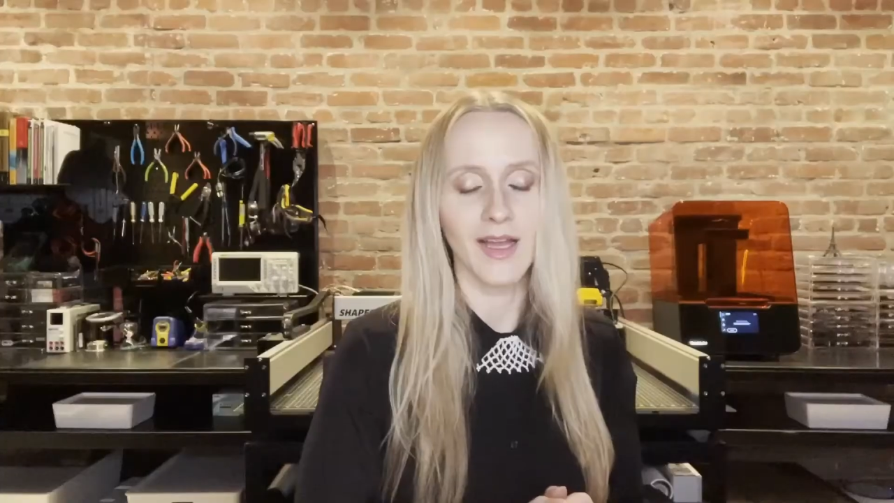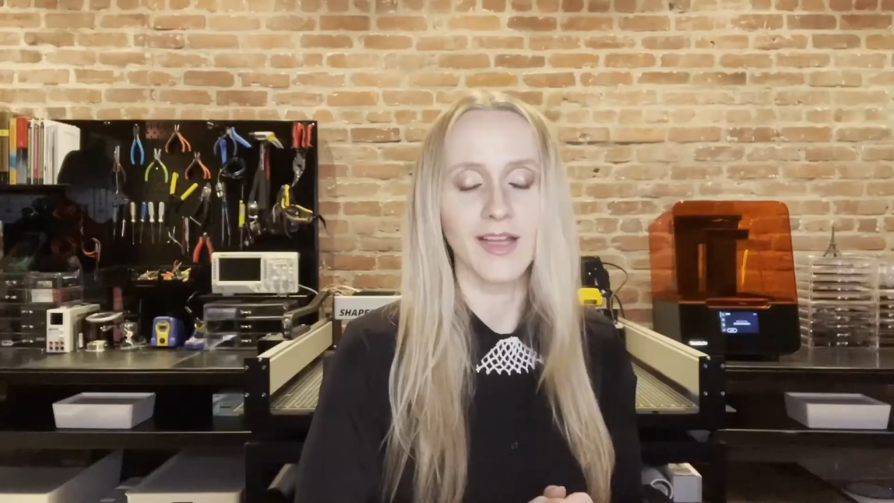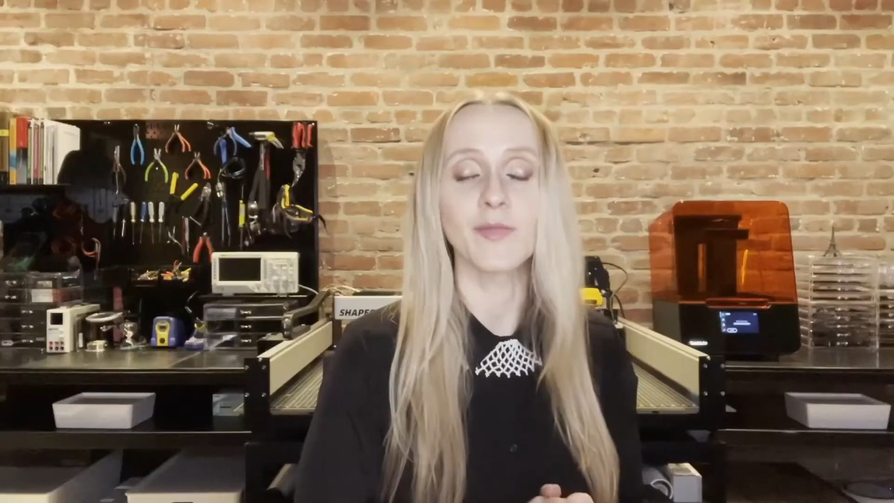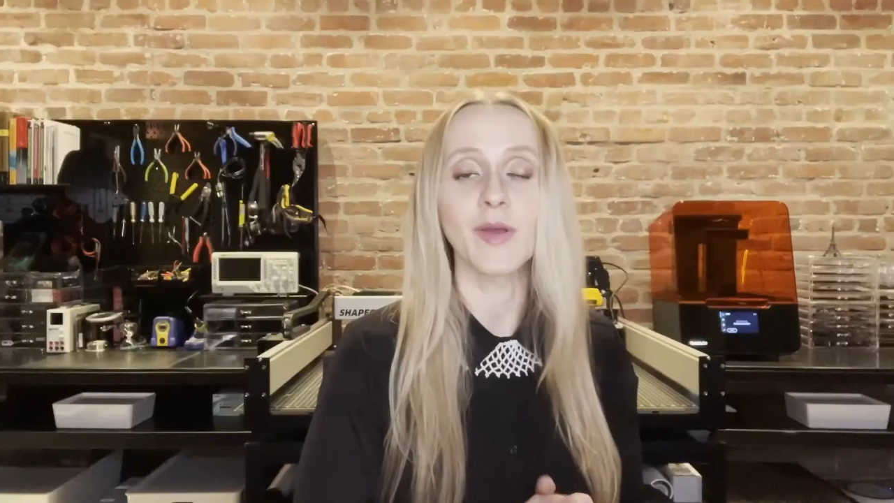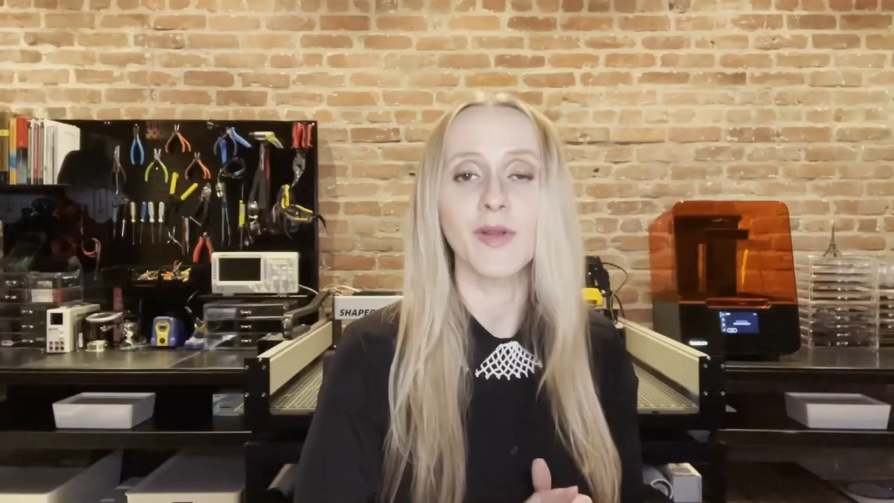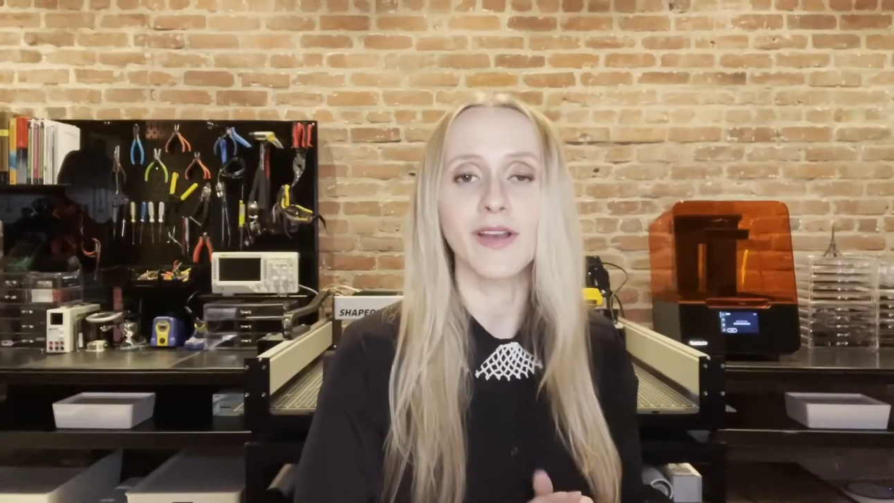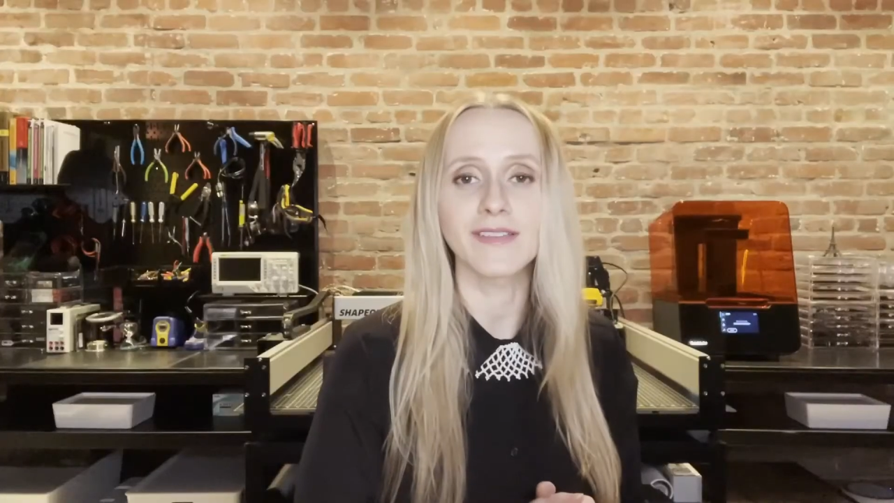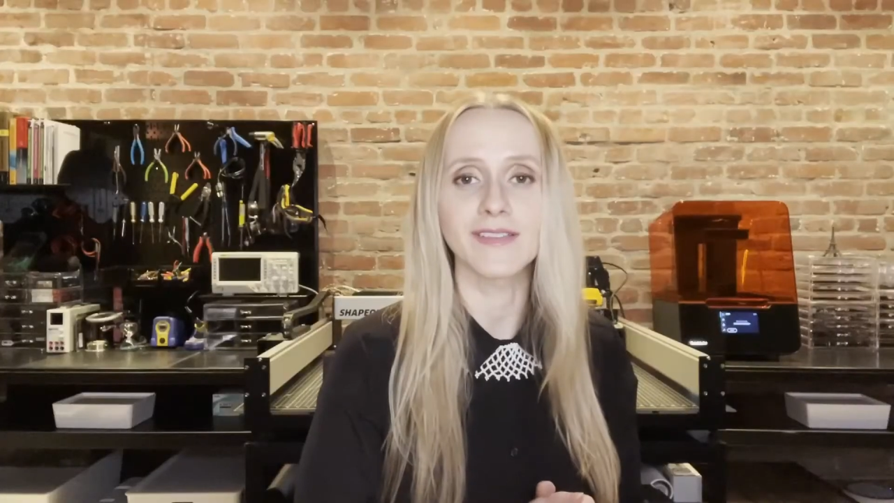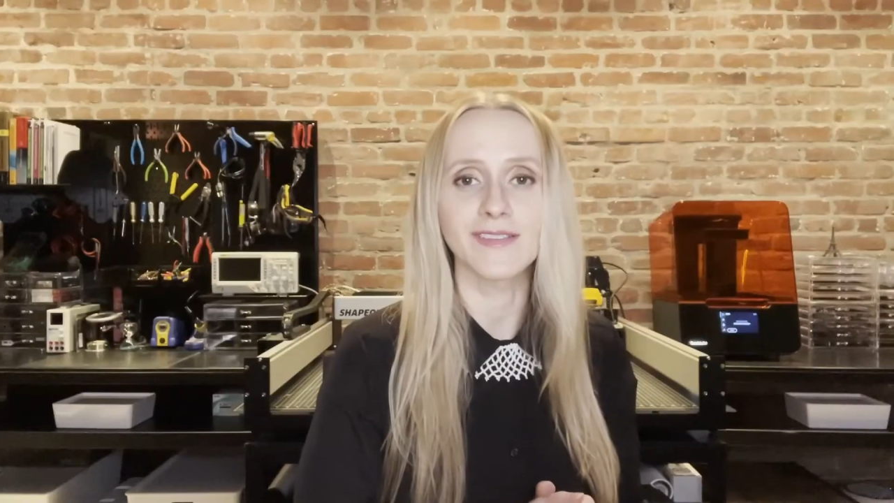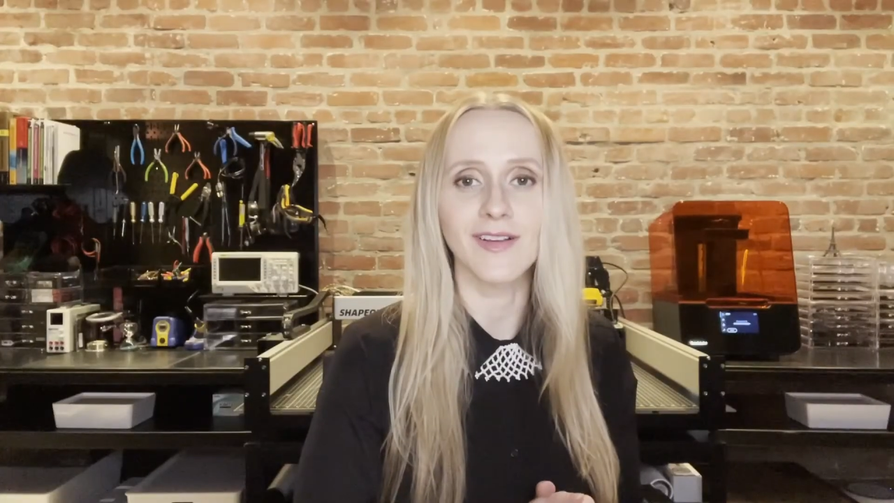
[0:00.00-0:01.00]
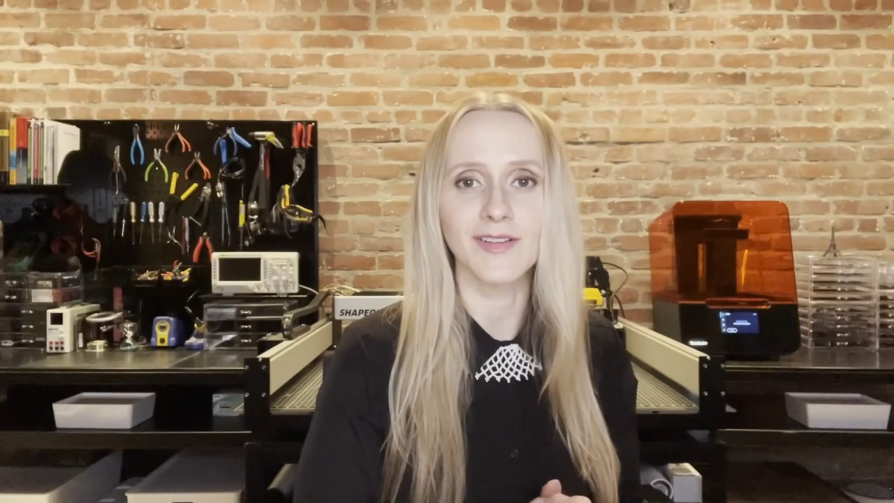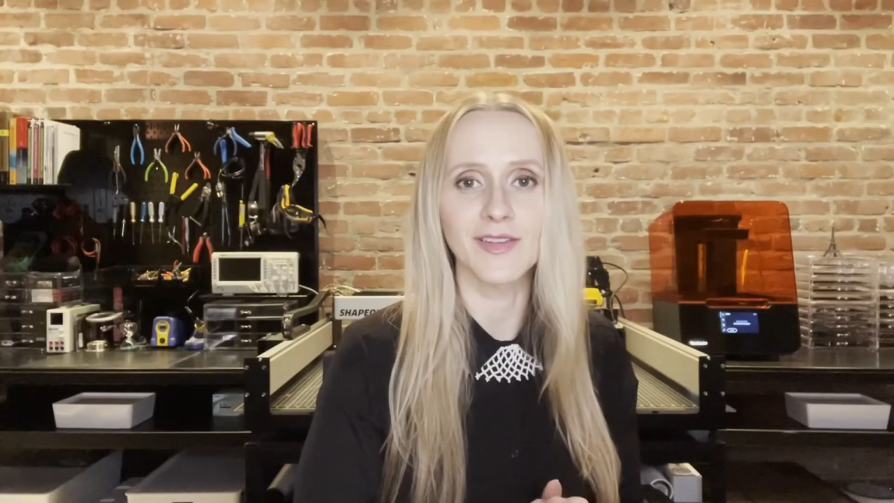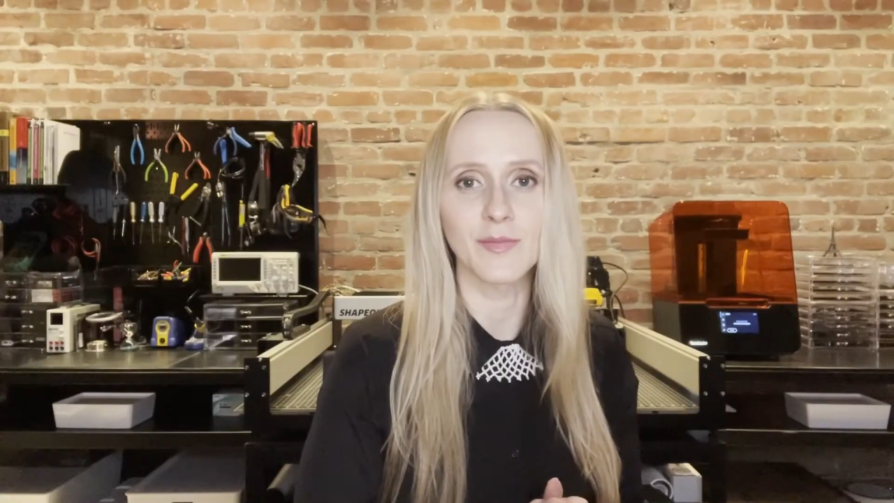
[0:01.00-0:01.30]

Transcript: My product is called